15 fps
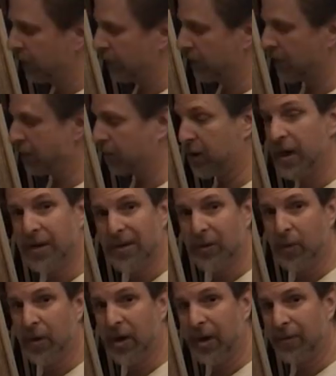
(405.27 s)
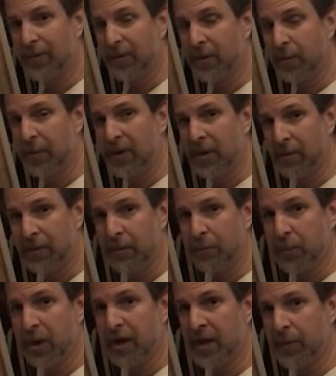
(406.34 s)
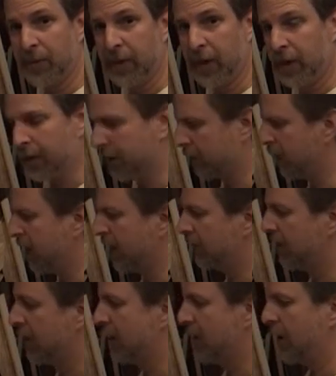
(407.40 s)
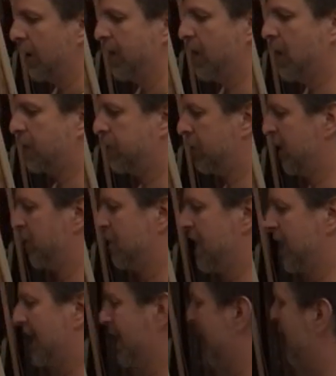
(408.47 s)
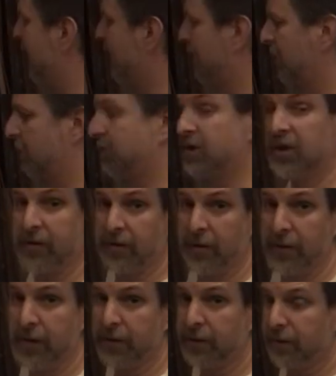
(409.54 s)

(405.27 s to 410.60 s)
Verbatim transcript: So they break the wood up for me, they break up the long grains, and they also give me a guide as I'm chiseling this